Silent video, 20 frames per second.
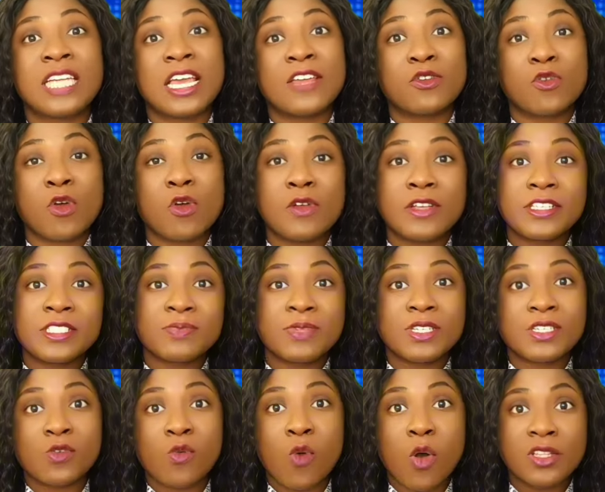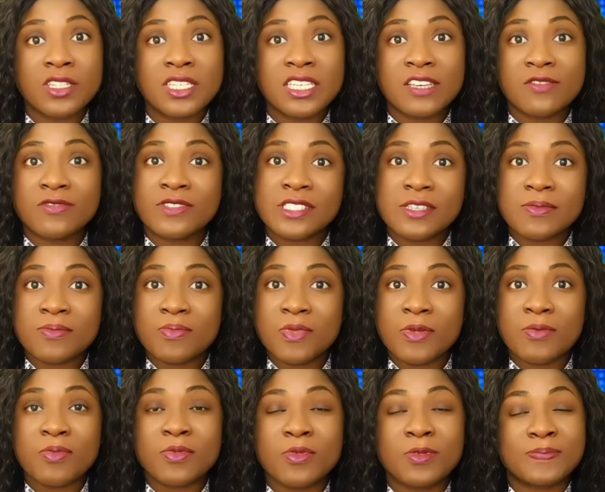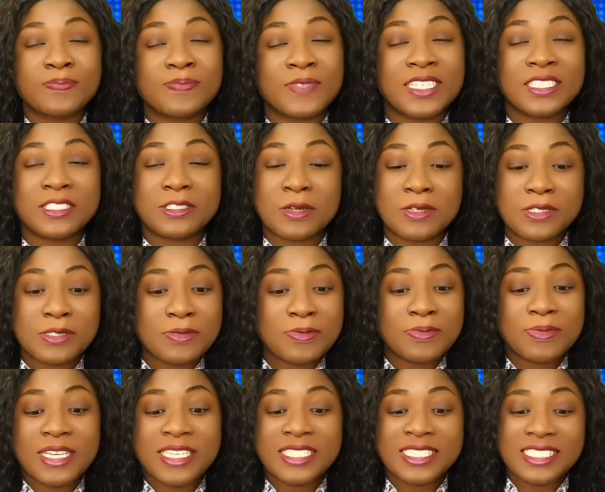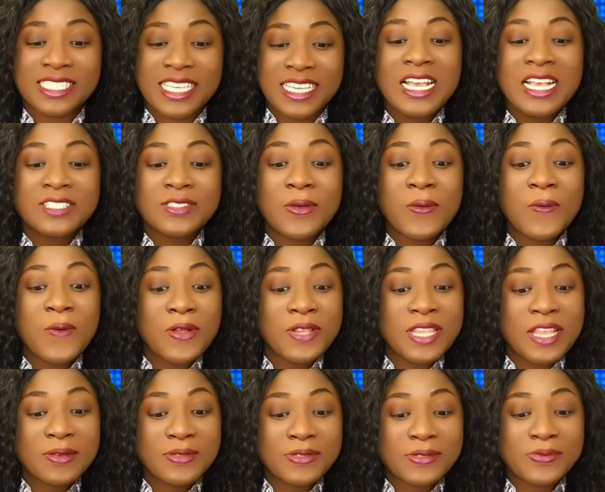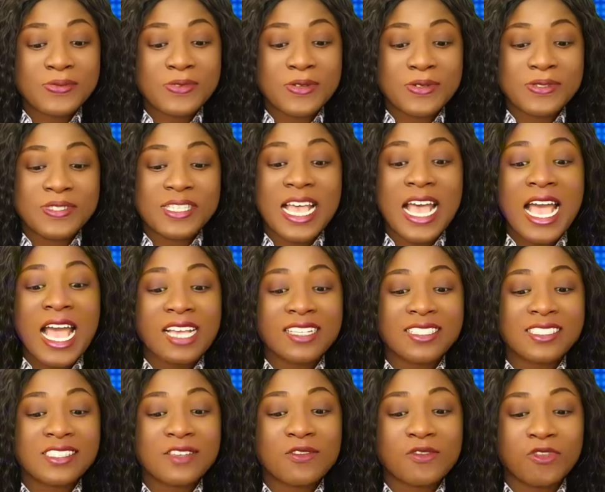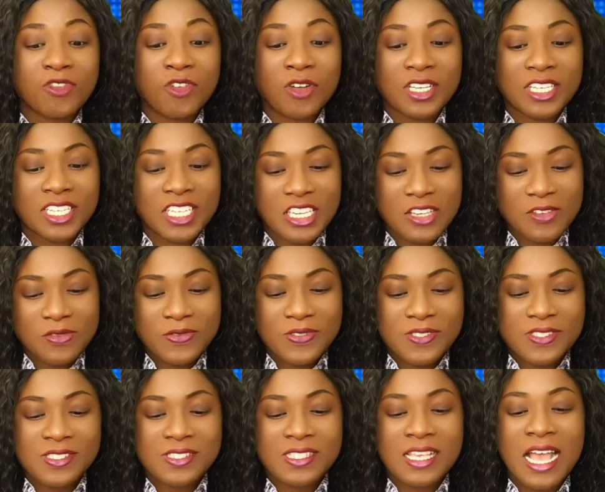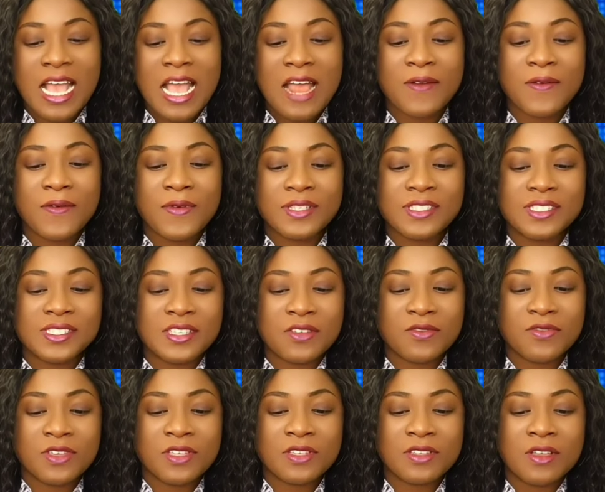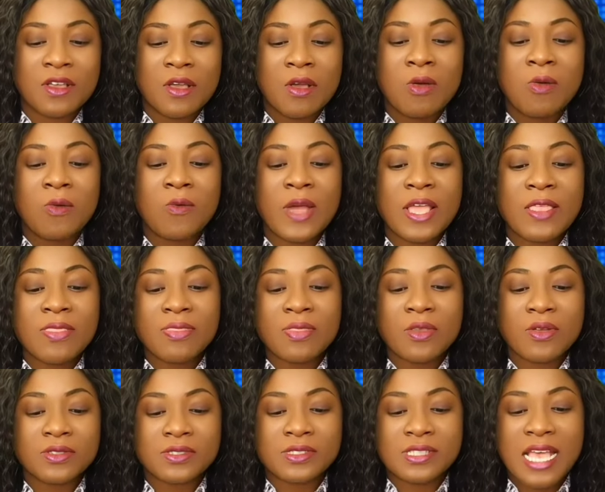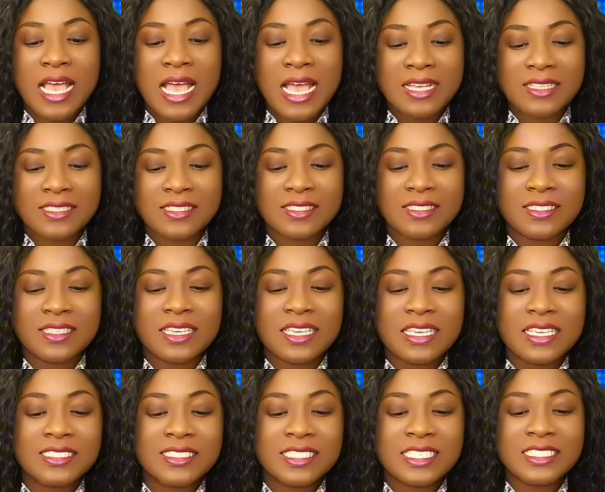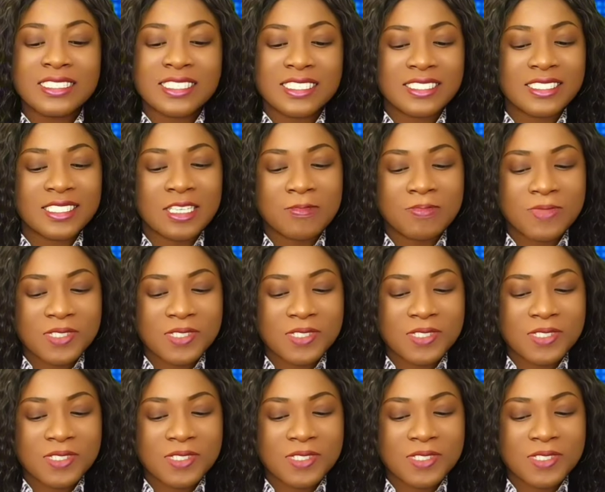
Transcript: Edochie and Judy Austin are now TikTok beggars. That's what she said. I couldn't have achieved this without you, my amazing fam.